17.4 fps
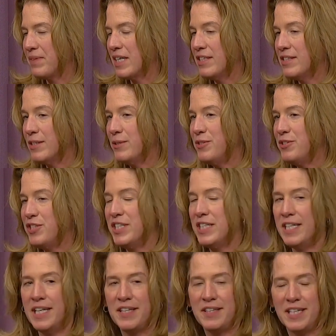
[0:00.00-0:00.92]
solution,
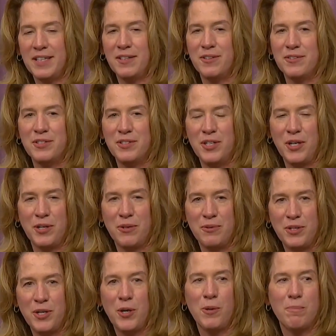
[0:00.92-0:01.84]
and I think there's
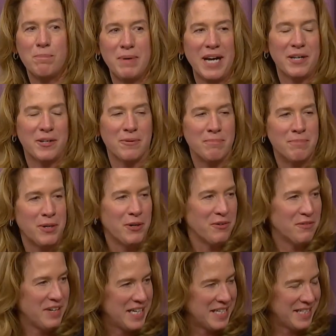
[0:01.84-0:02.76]
no better
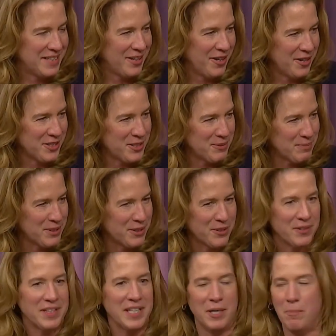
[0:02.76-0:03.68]
motivated
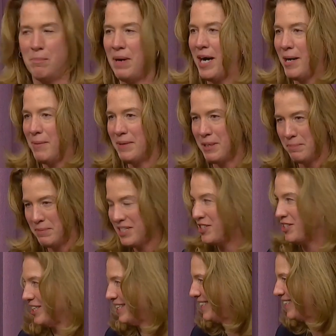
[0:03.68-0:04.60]
entrepreneur than a mom on a
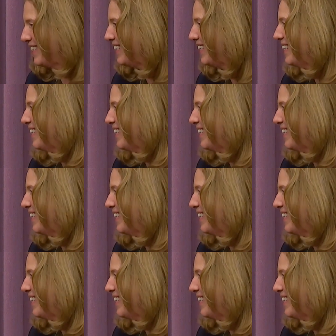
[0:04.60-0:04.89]
mission.